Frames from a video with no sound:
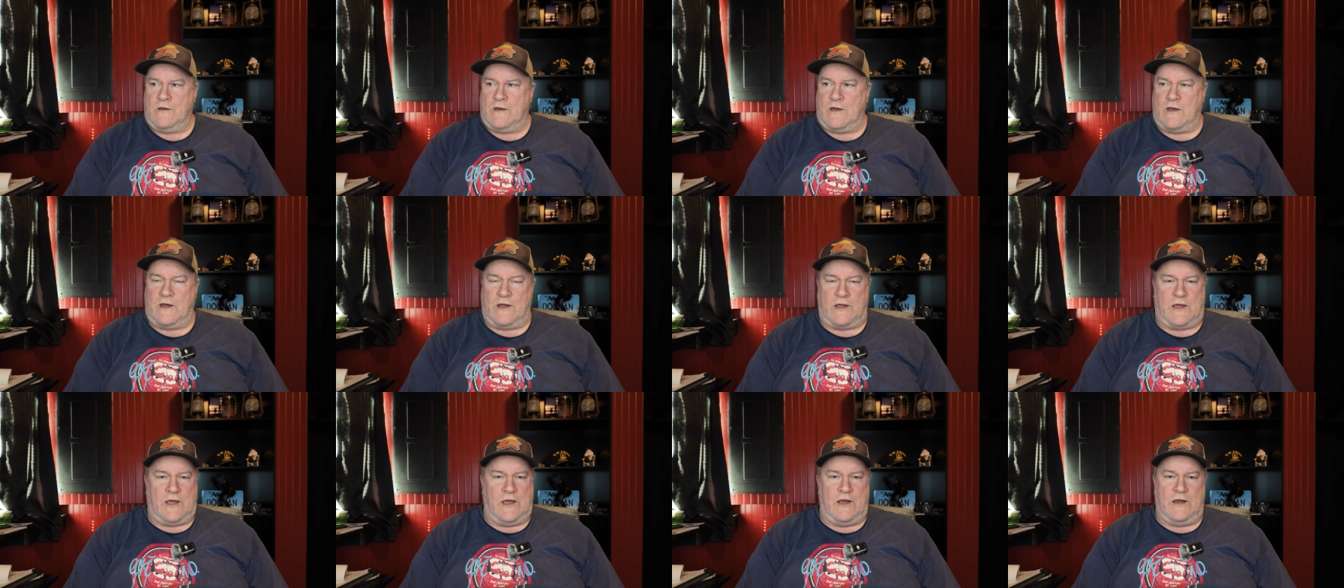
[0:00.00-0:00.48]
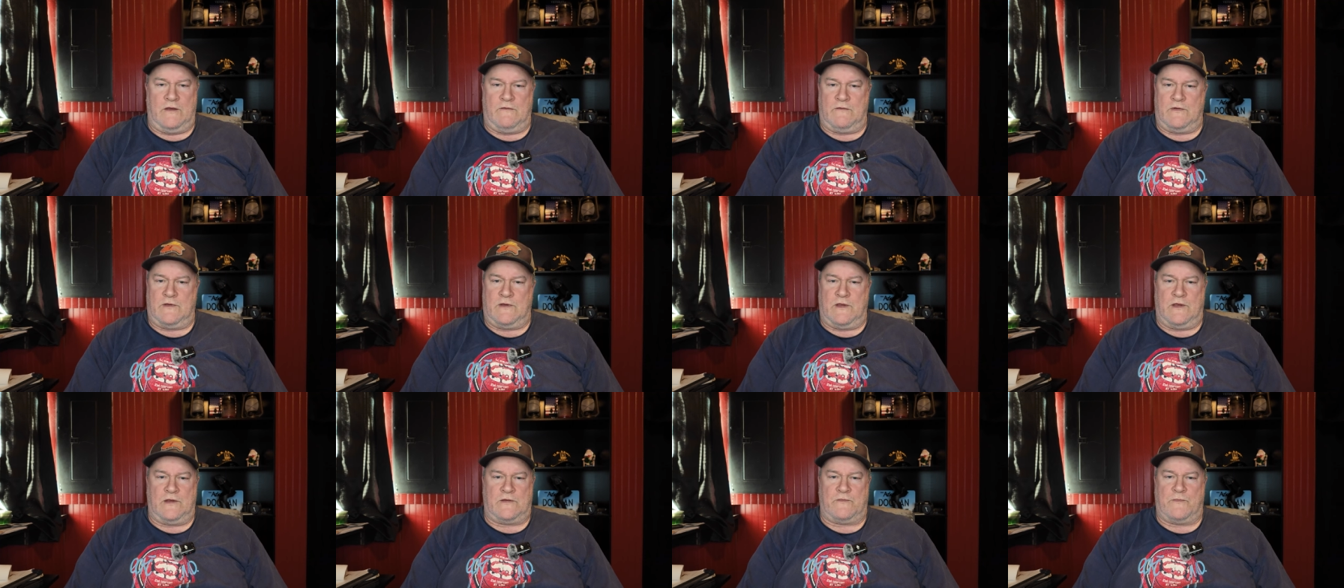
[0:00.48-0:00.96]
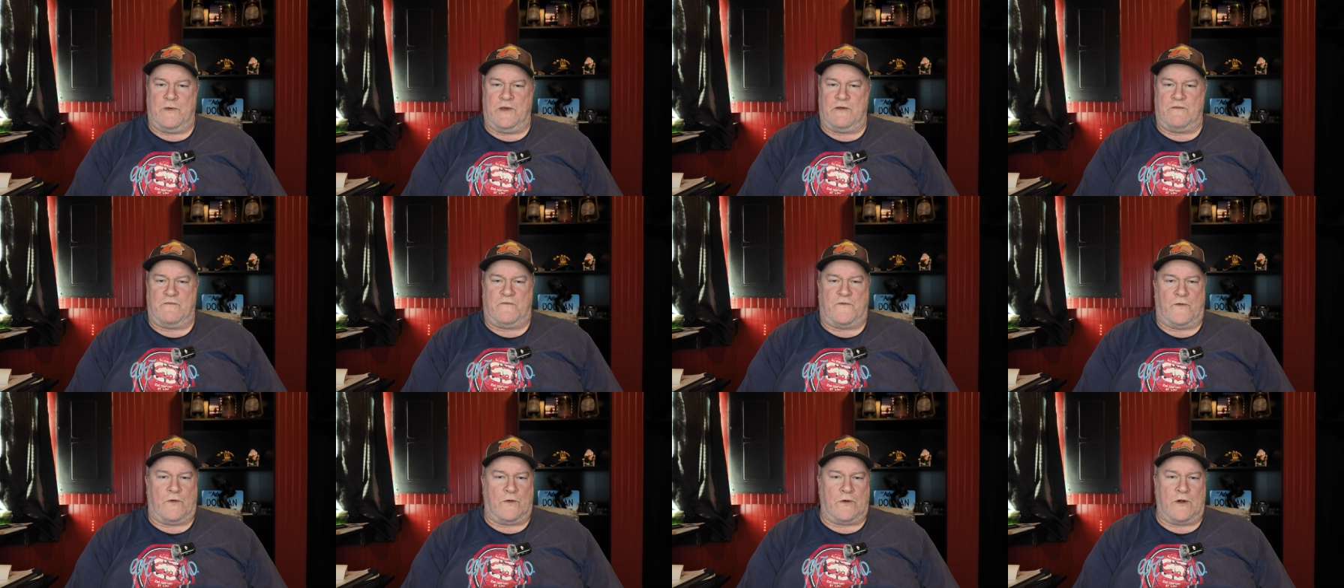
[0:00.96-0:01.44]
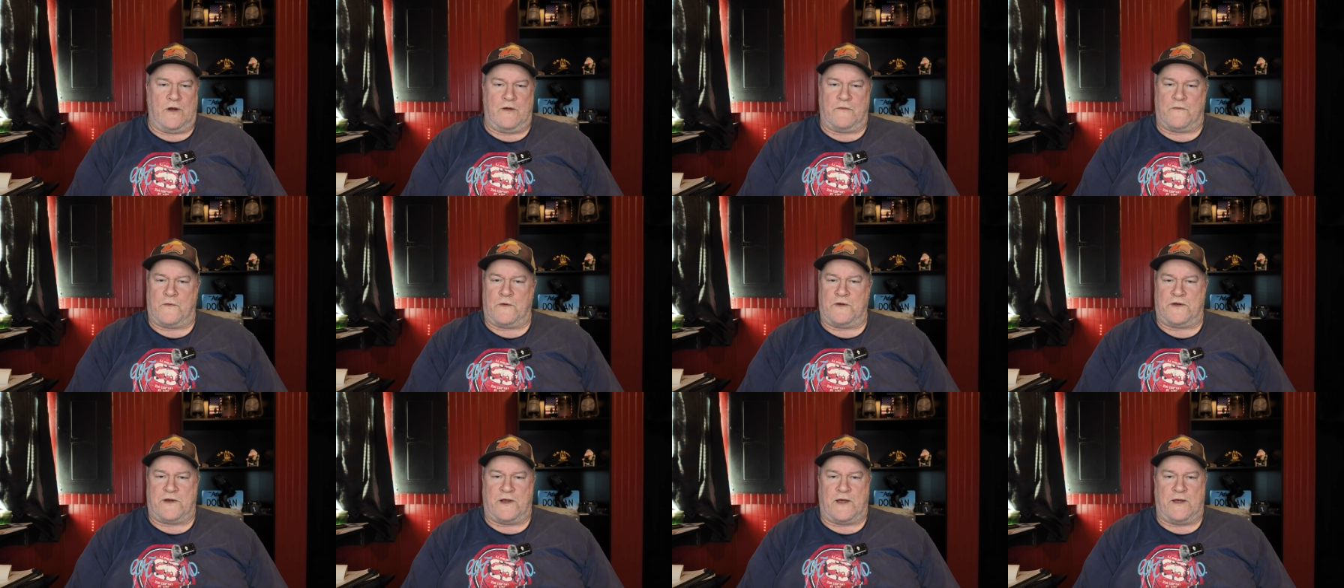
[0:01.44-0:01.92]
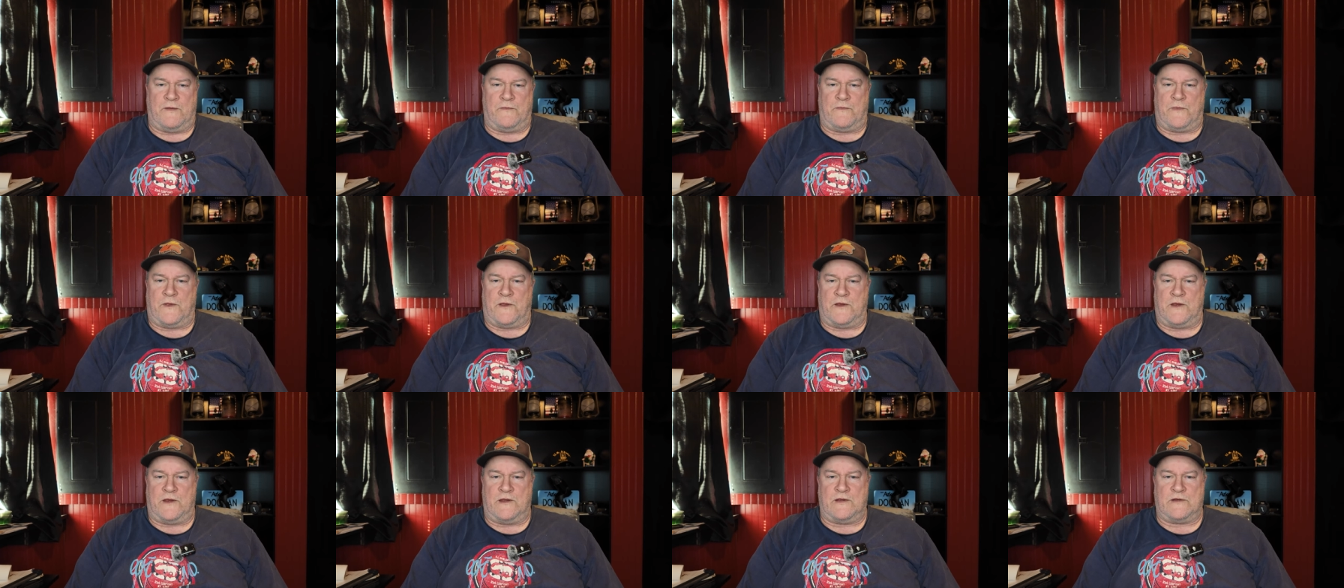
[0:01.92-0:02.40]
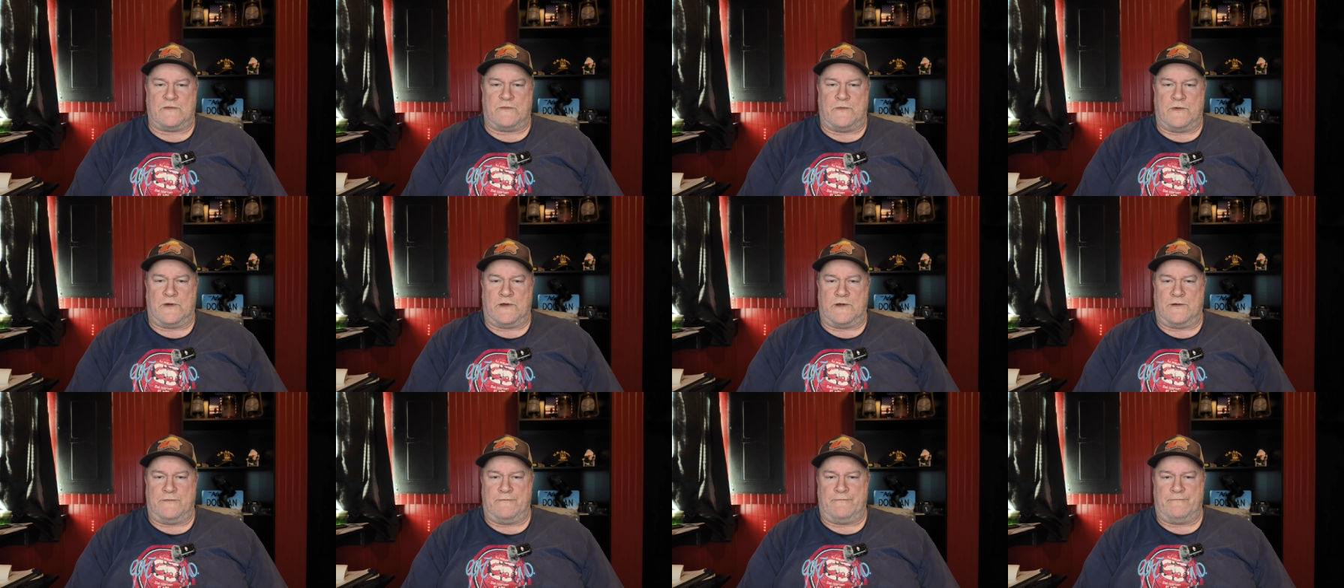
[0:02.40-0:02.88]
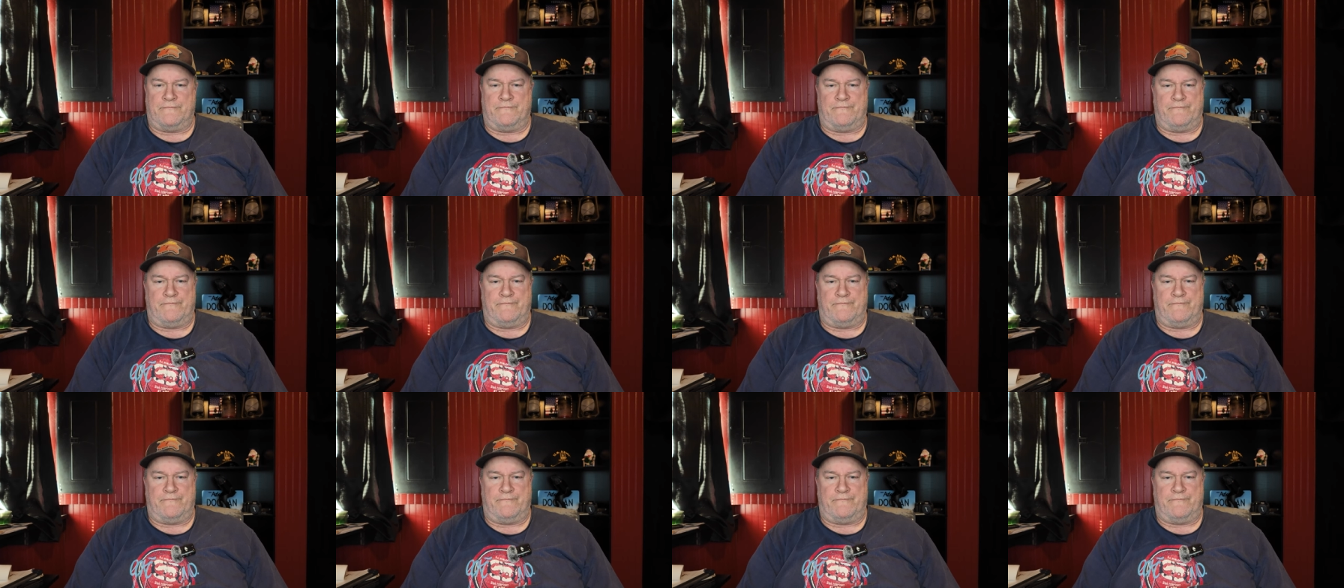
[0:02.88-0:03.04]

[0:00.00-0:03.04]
I can't even, it's been four different type things, but